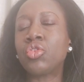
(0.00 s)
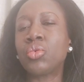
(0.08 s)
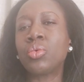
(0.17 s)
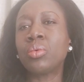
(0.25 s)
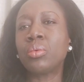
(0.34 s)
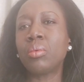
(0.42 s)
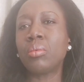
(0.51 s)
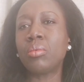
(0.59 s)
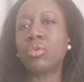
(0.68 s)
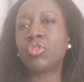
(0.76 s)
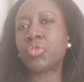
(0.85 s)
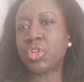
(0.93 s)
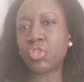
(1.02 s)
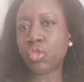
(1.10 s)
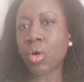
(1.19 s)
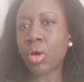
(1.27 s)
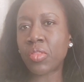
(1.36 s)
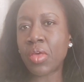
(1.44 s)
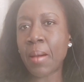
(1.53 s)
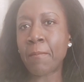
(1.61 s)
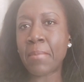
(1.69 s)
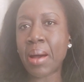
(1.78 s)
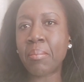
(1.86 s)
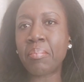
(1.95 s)
to sweet talk their
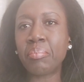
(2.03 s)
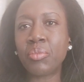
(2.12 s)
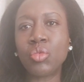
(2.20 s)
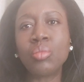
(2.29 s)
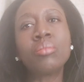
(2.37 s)
mom